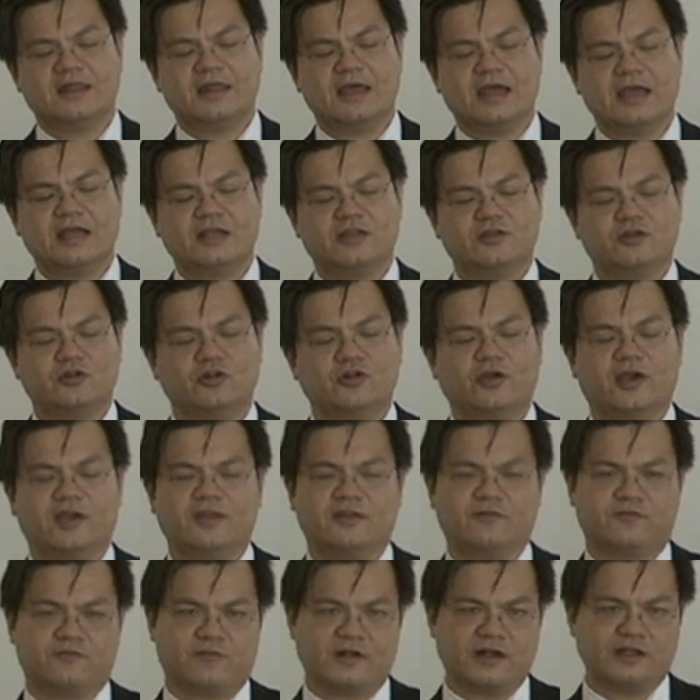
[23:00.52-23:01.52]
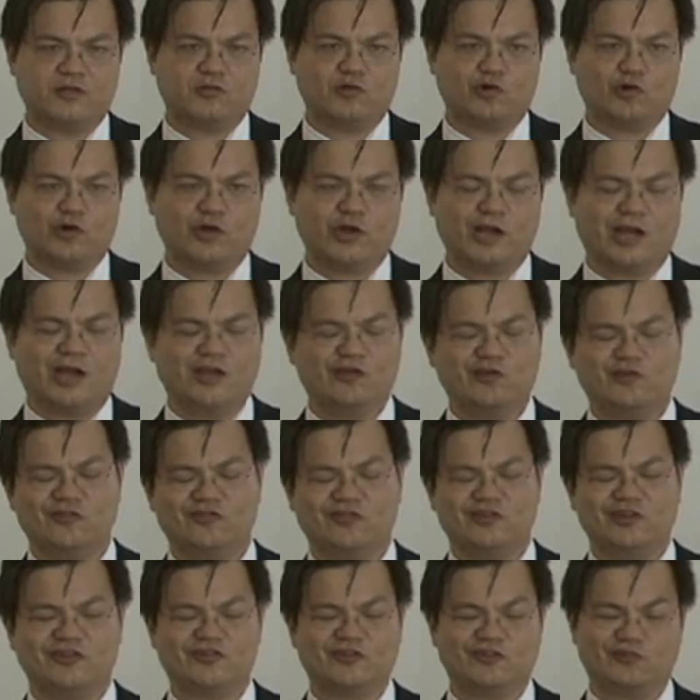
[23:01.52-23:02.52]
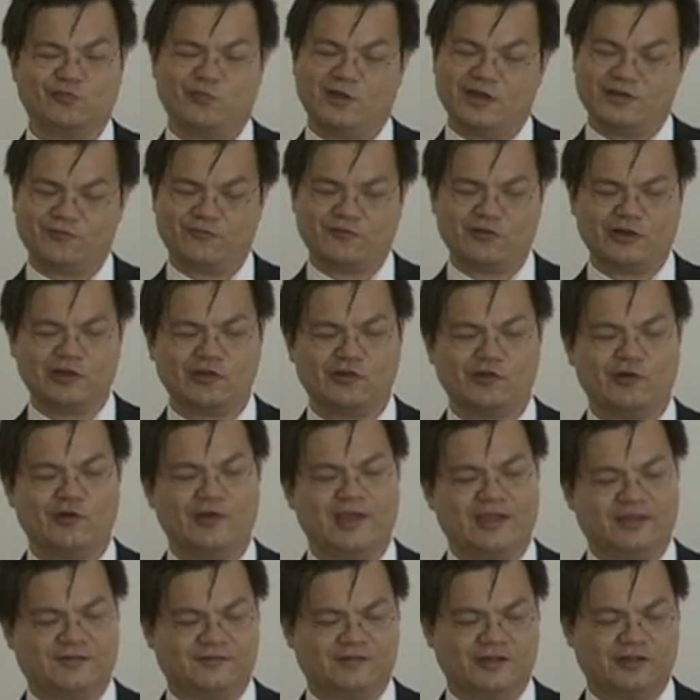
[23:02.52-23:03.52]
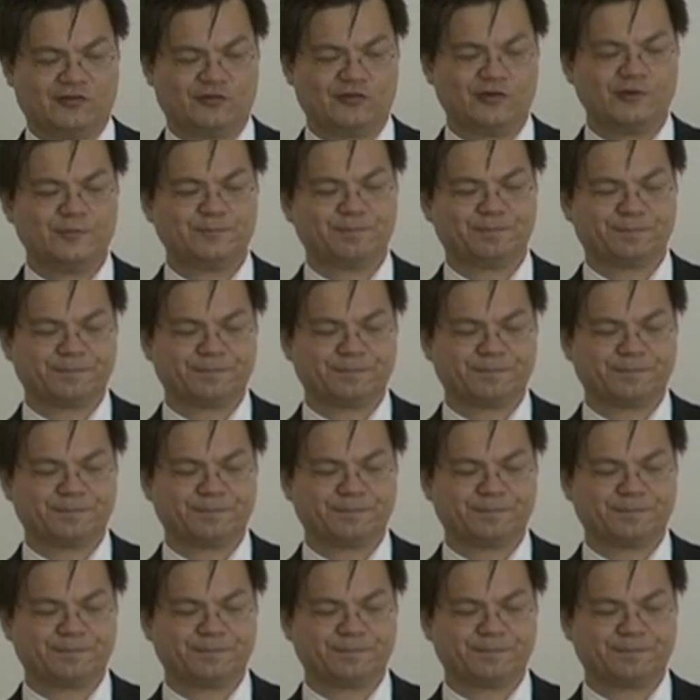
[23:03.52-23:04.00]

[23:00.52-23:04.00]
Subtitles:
And then we look at the front door. Are you using just one front door, etc.